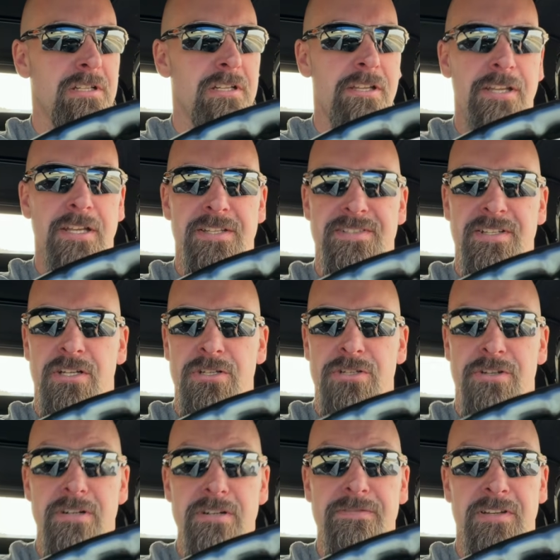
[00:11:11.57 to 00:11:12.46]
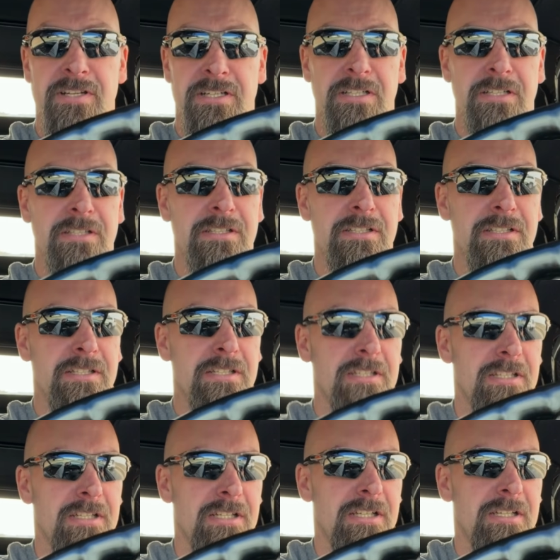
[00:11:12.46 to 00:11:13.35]
It's unnerving
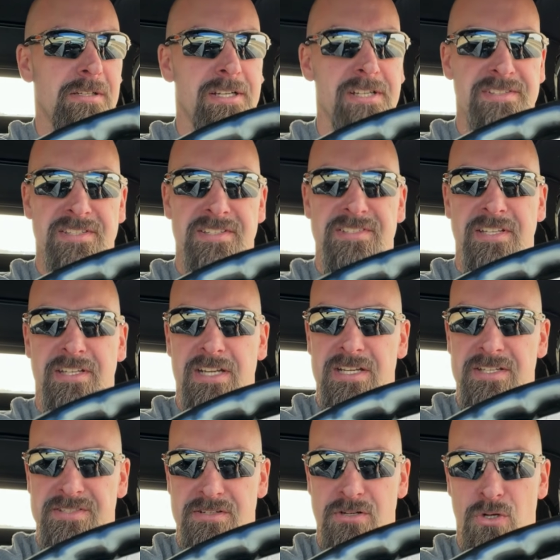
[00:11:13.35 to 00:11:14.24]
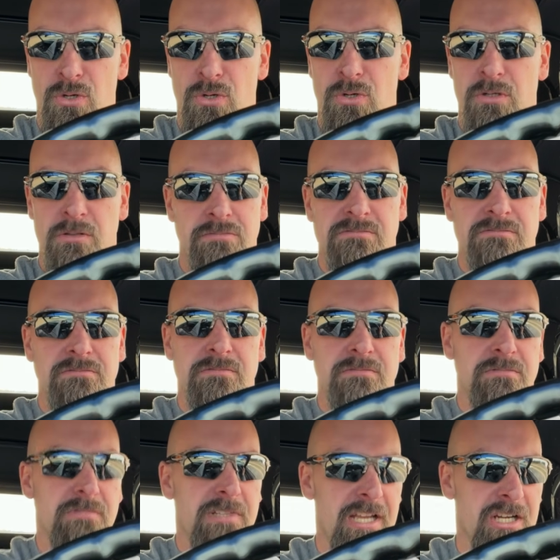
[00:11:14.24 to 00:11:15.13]
because this thing has no
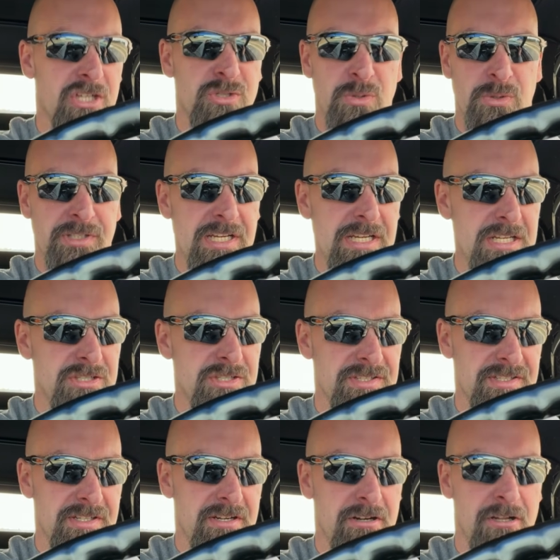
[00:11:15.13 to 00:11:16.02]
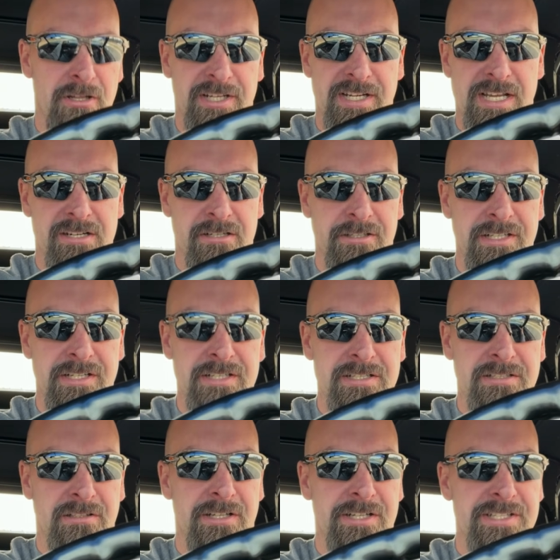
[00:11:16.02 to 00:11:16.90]
actual gauges in it. All I got are
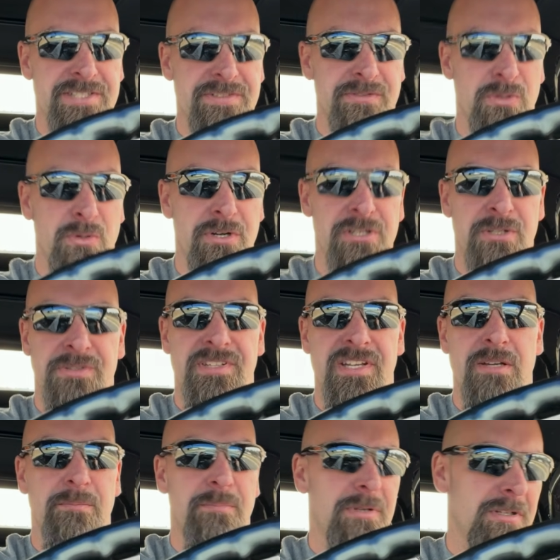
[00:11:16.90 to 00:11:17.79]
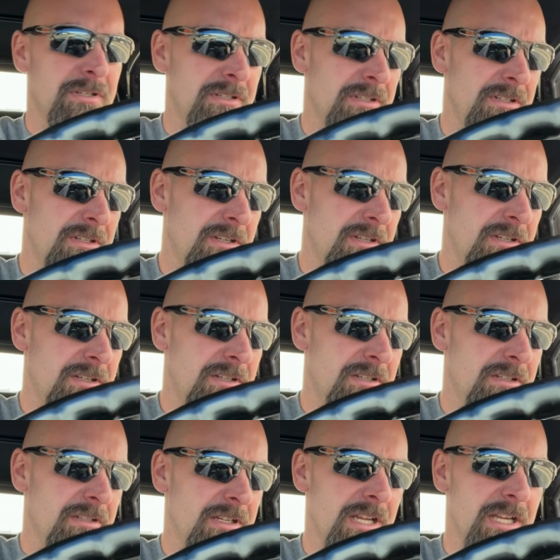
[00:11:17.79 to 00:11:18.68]
idiot lights for oil temp
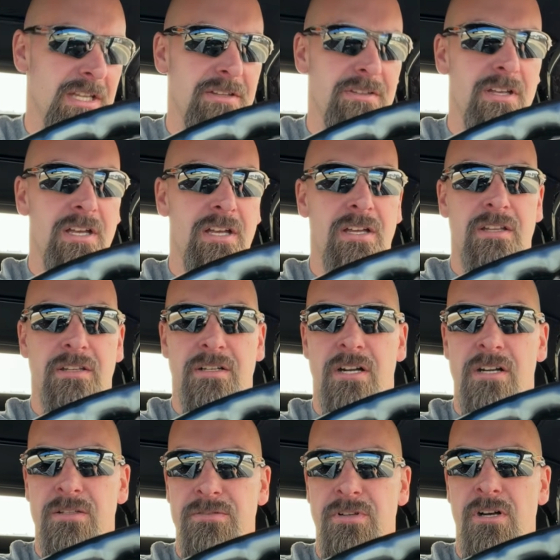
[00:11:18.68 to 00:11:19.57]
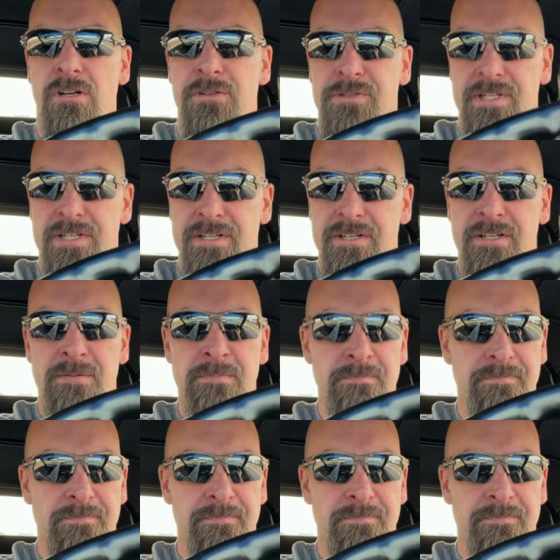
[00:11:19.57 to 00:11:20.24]
and alternator.